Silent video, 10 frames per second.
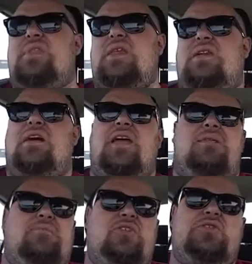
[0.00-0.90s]
And I got
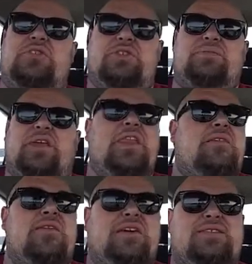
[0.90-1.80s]
most of them
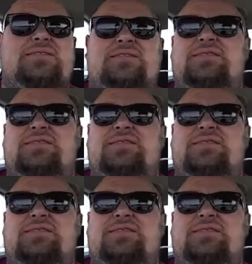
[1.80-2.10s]
anyways.